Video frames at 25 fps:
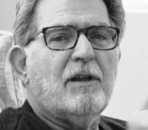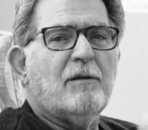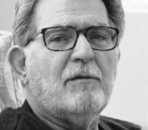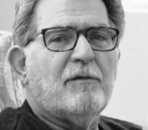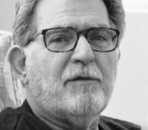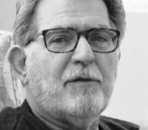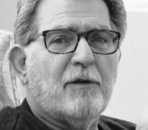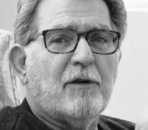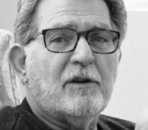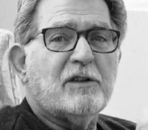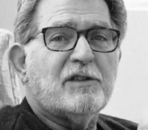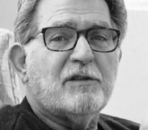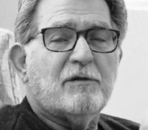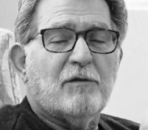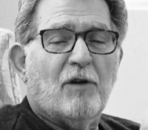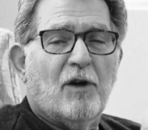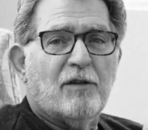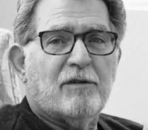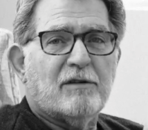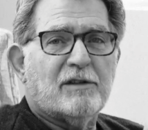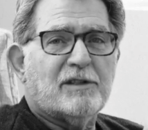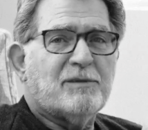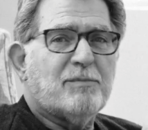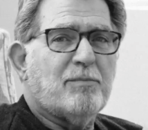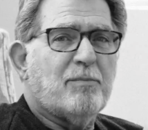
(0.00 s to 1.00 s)
First of all,
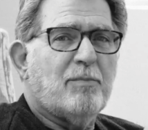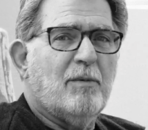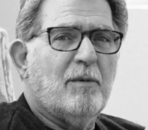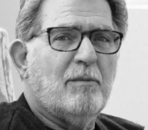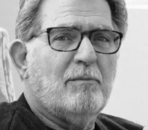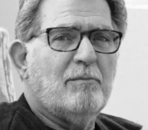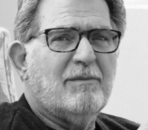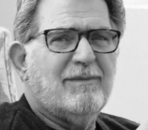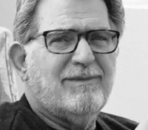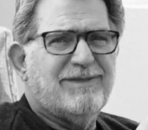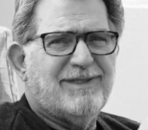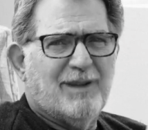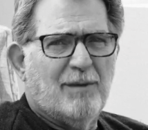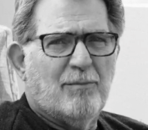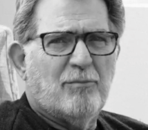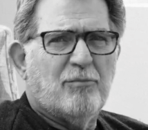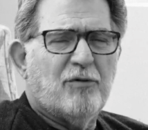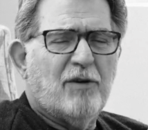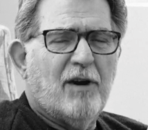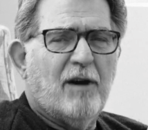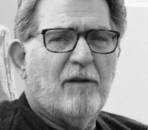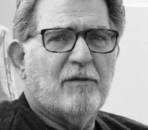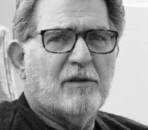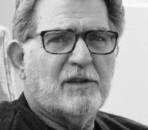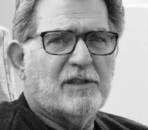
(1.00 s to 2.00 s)
there's some
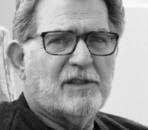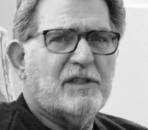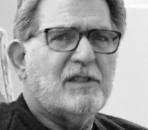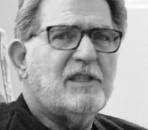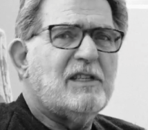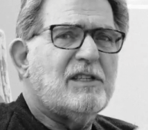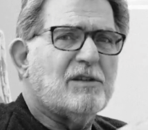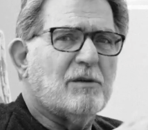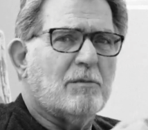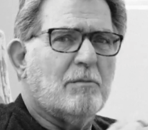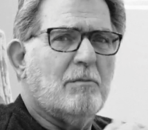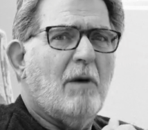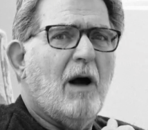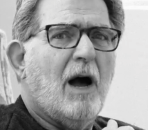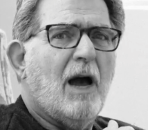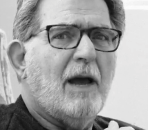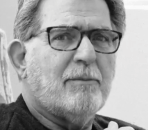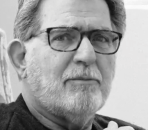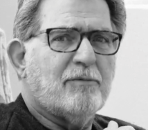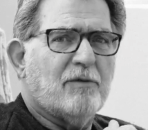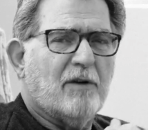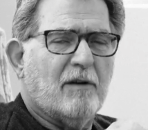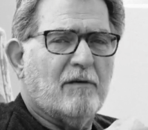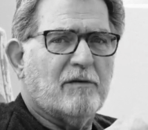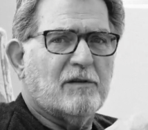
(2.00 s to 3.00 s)
preference. These are my
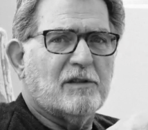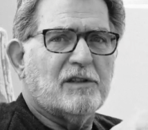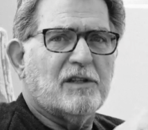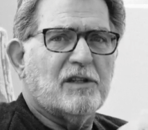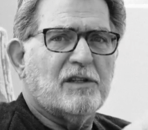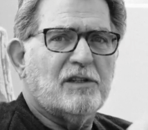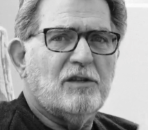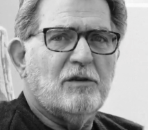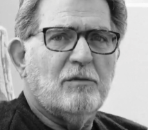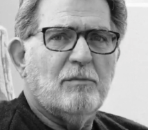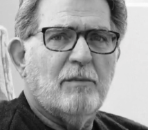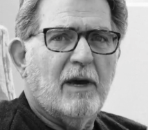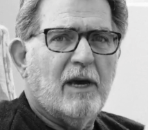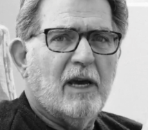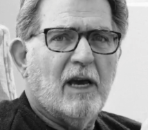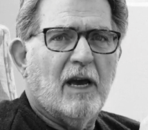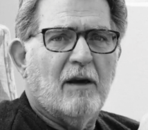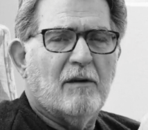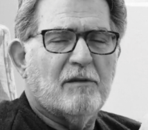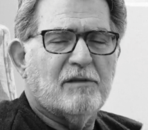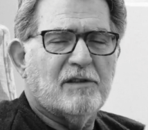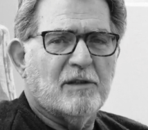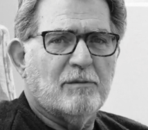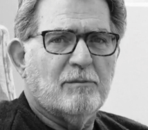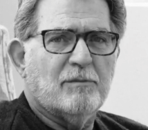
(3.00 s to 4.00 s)
preferences. You may
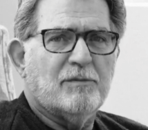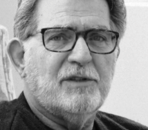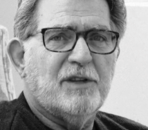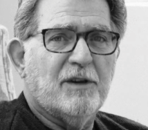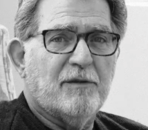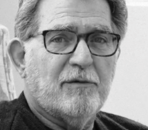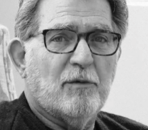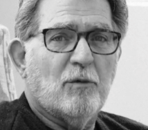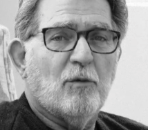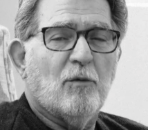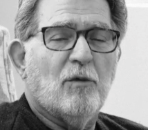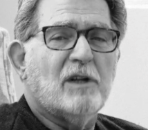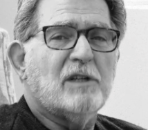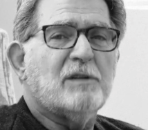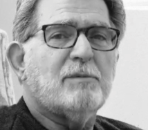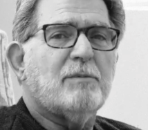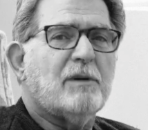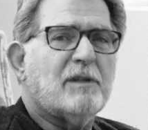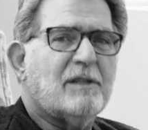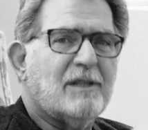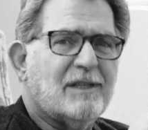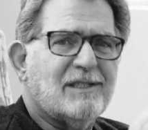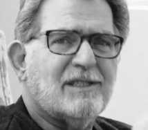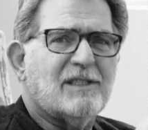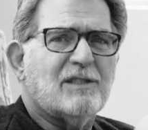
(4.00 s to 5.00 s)
have some different ones,
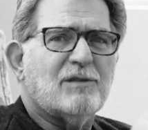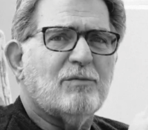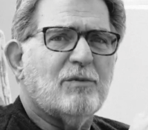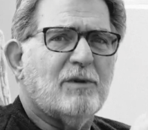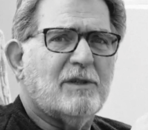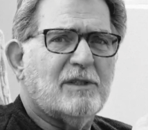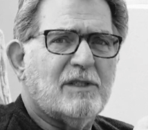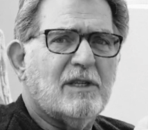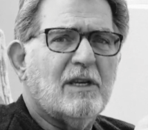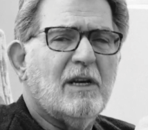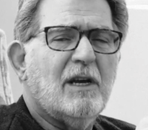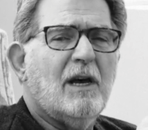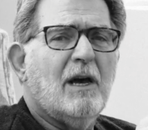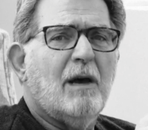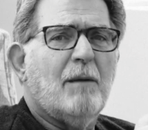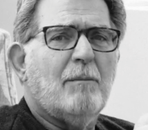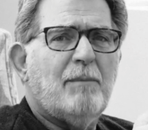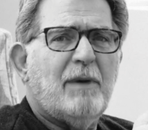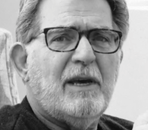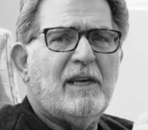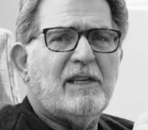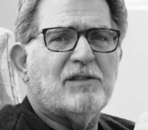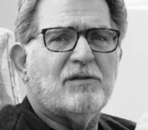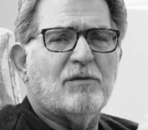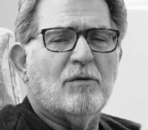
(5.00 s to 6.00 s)
but this is what's
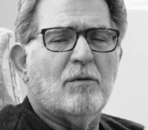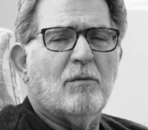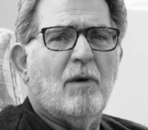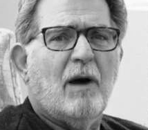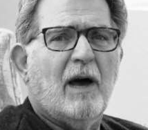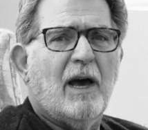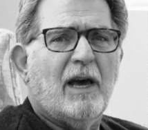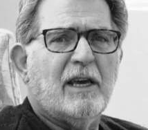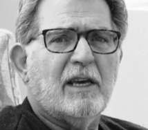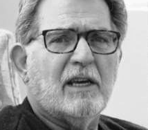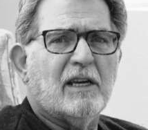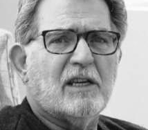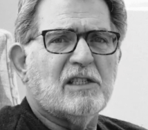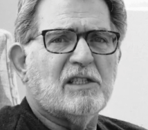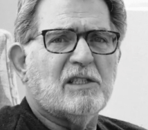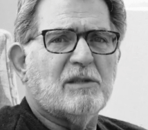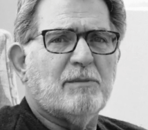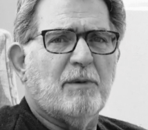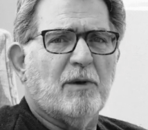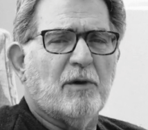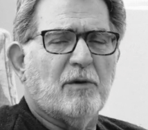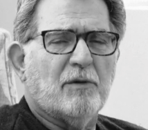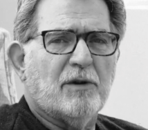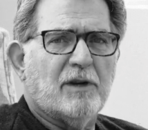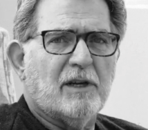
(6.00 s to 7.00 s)
based on my
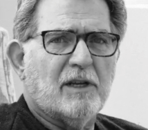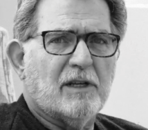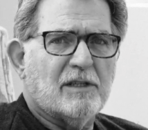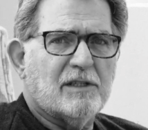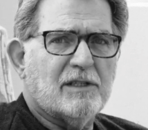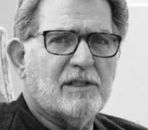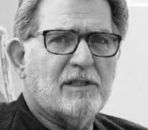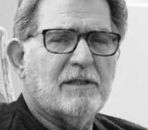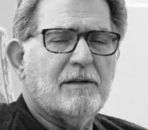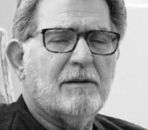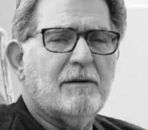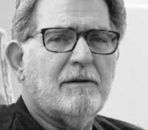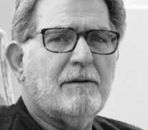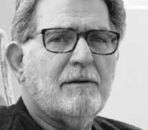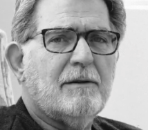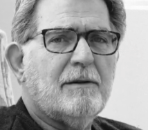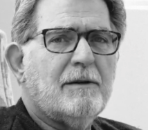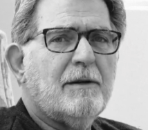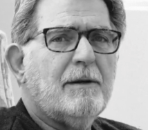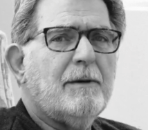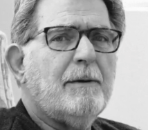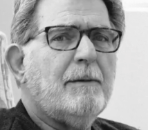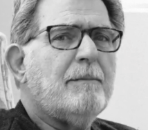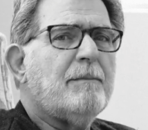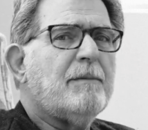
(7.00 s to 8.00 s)
experience.
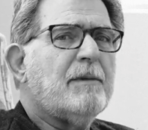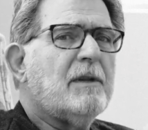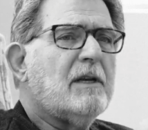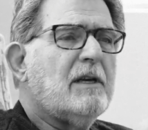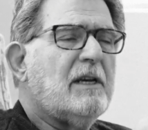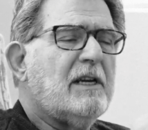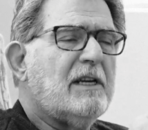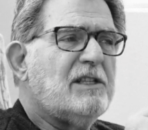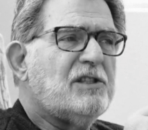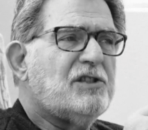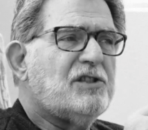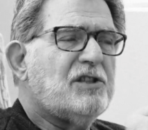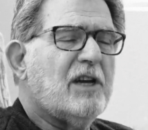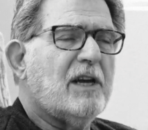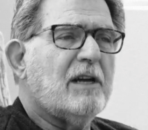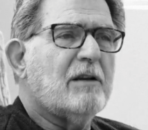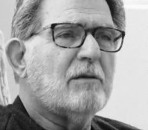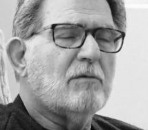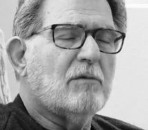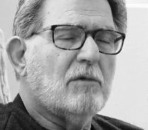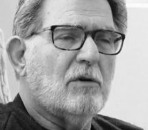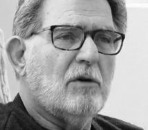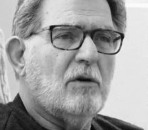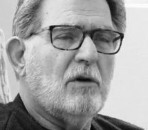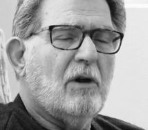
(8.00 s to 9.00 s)
In
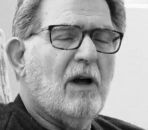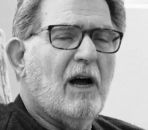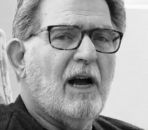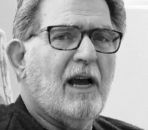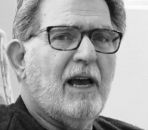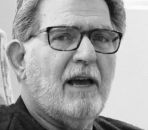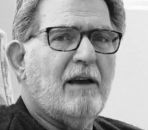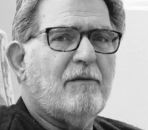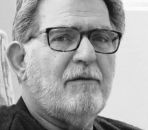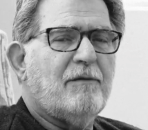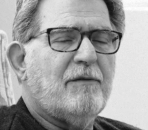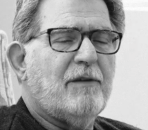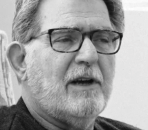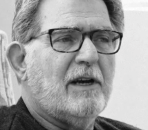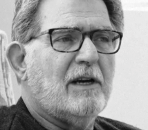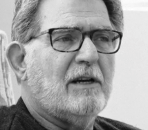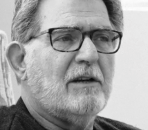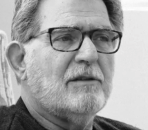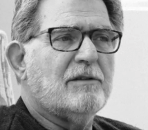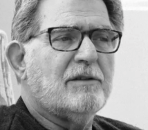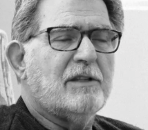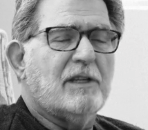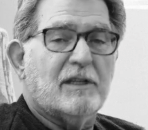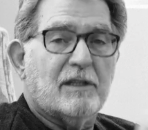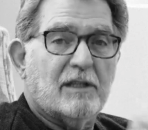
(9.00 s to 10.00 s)
general, I have
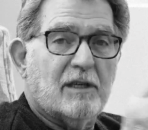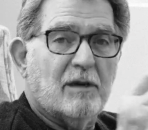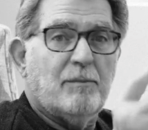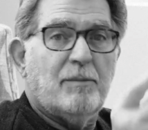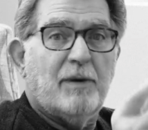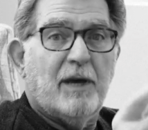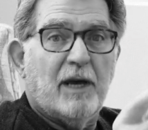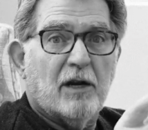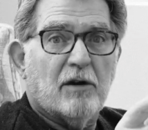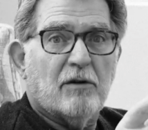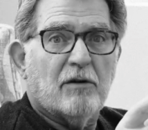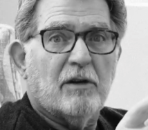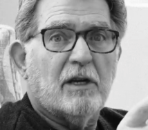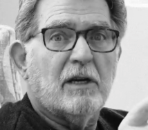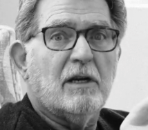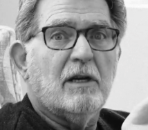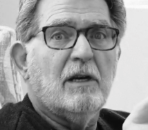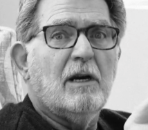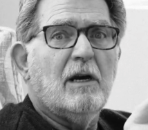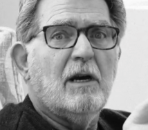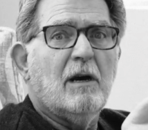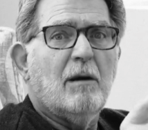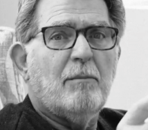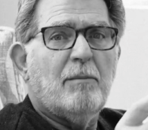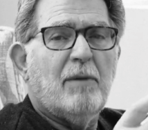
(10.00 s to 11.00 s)
found in comparing
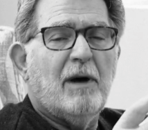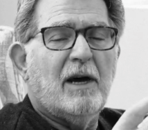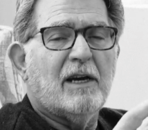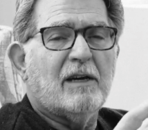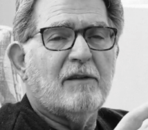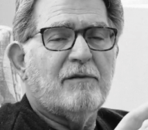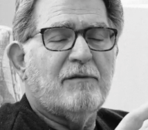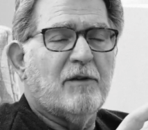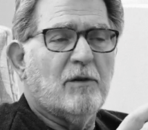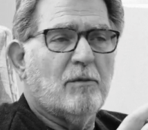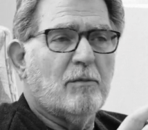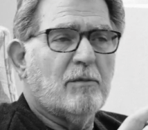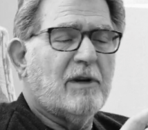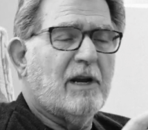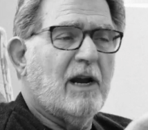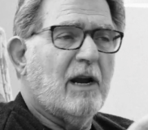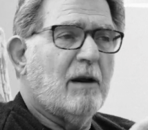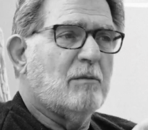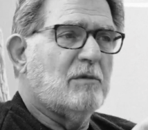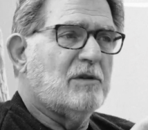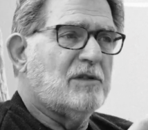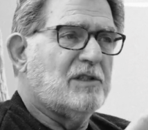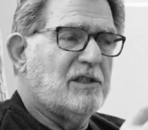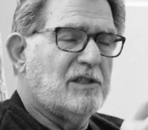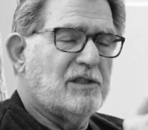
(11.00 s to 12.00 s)
buying film
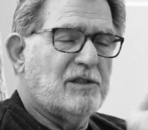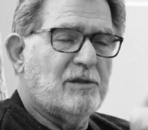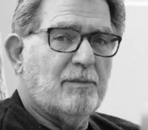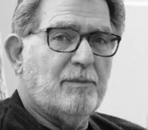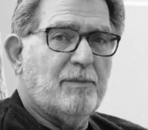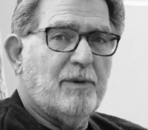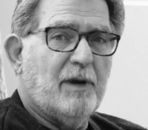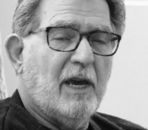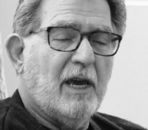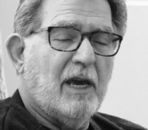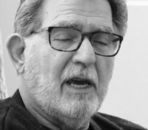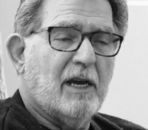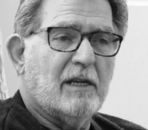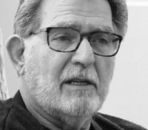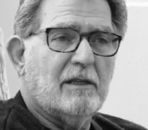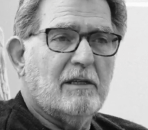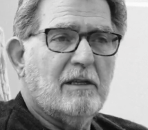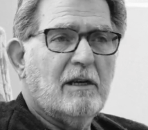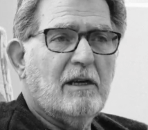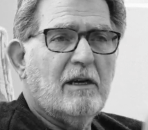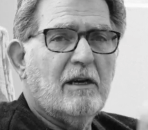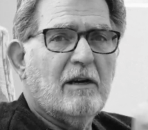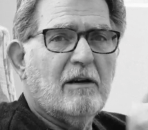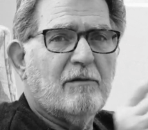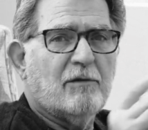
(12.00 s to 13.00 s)
cameras in Japan
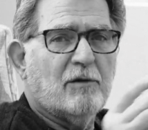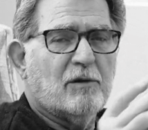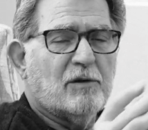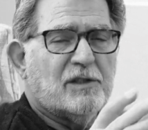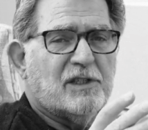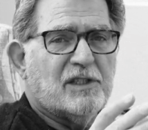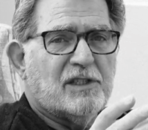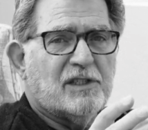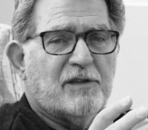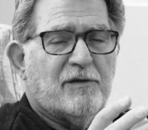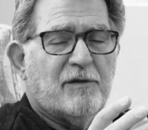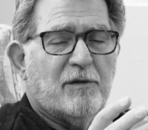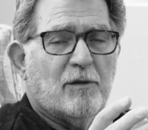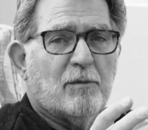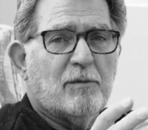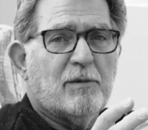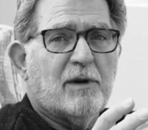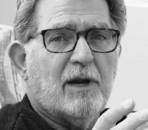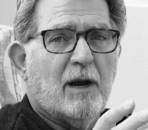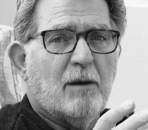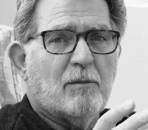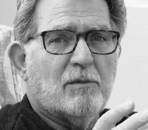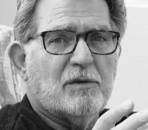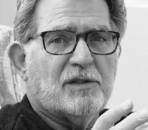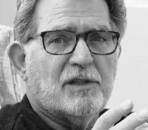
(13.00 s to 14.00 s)
versus film
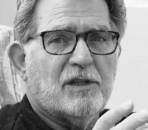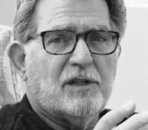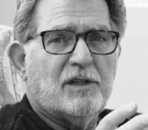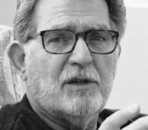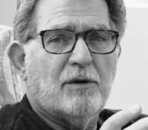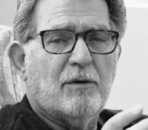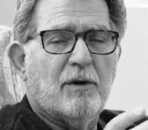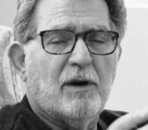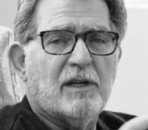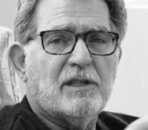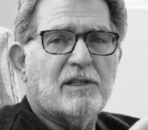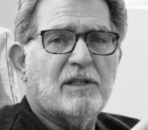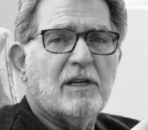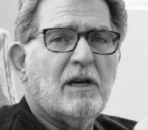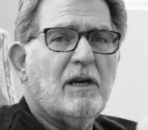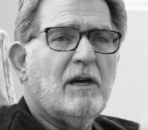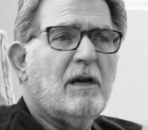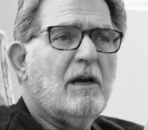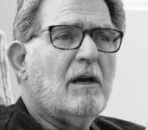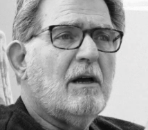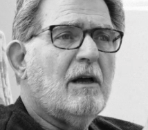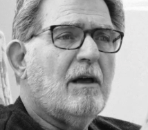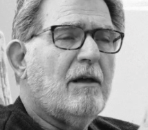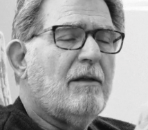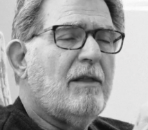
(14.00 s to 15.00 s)
cameras in the US
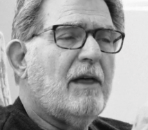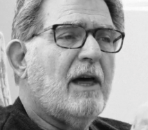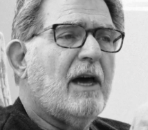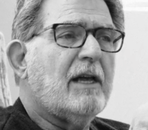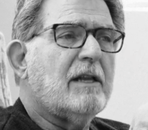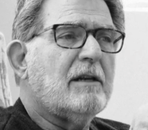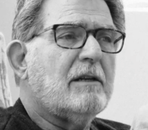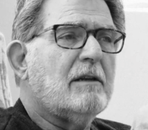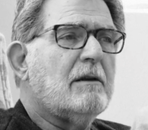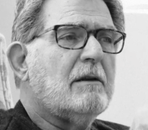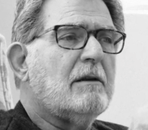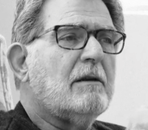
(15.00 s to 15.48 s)
that